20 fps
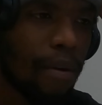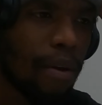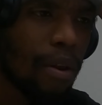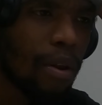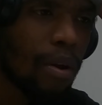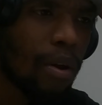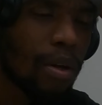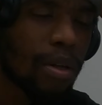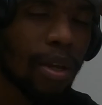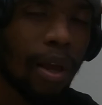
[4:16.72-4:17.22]
You
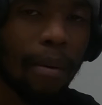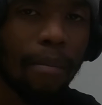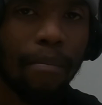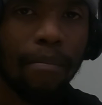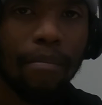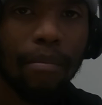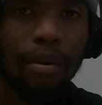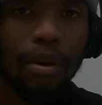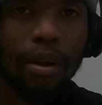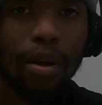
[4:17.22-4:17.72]
know, because
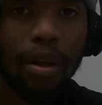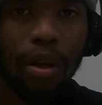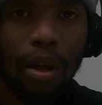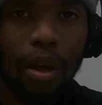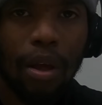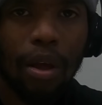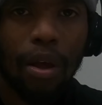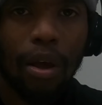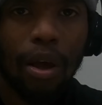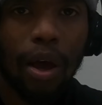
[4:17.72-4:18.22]
I'm
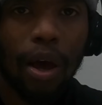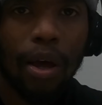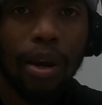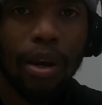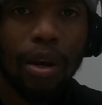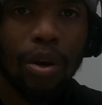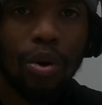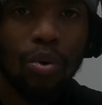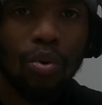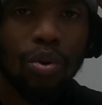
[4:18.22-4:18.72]

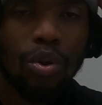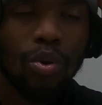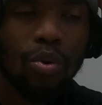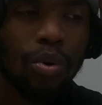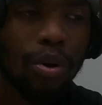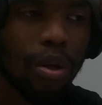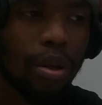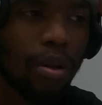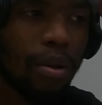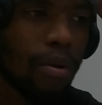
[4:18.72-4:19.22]
kind of new
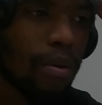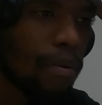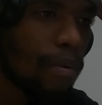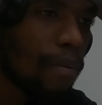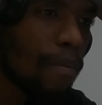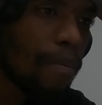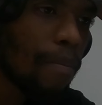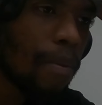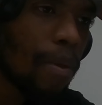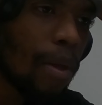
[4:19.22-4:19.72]
to it.
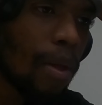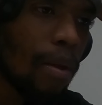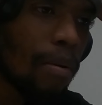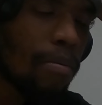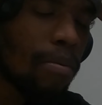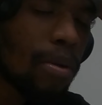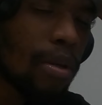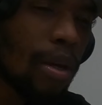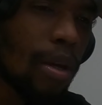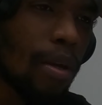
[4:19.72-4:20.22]
You know what
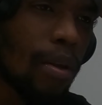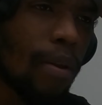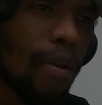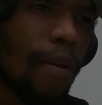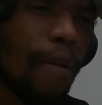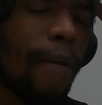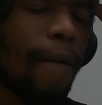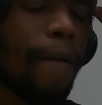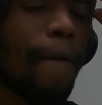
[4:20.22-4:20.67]
I'm saying?